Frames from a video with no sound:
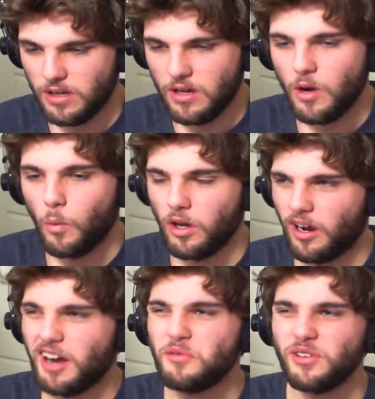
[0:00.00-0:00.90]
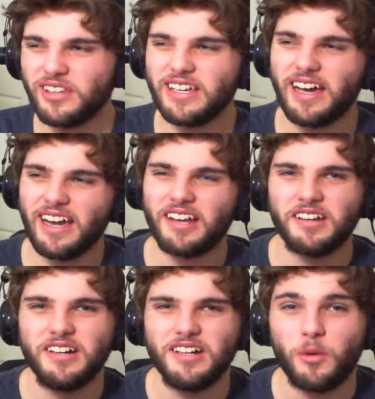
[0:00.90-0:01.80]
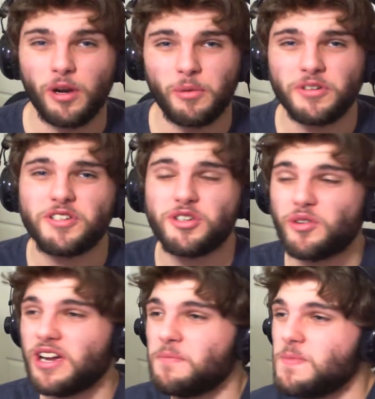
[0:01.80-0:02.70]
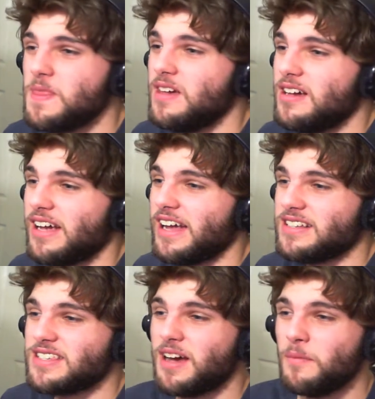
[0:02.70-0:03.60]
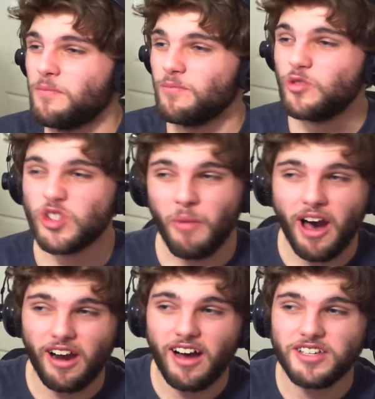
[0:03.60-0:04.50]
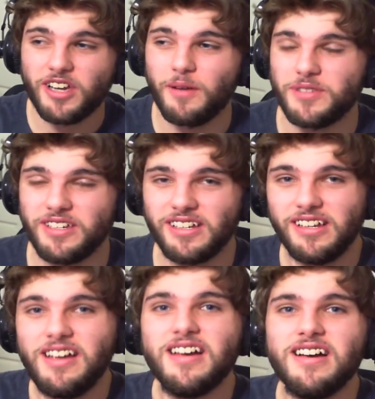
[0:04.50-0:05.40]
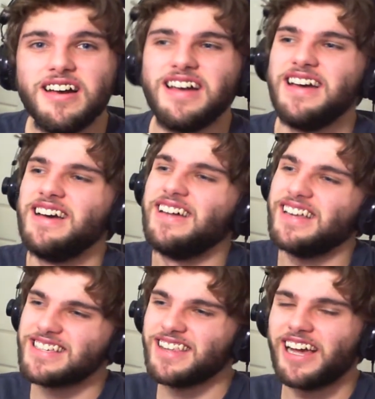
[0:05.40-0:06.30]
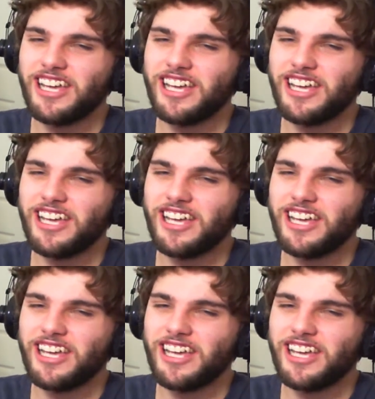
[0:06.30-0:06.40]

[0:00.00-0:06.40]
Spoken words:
What I really hate when I'm on stream and some smartass comes in and he's like,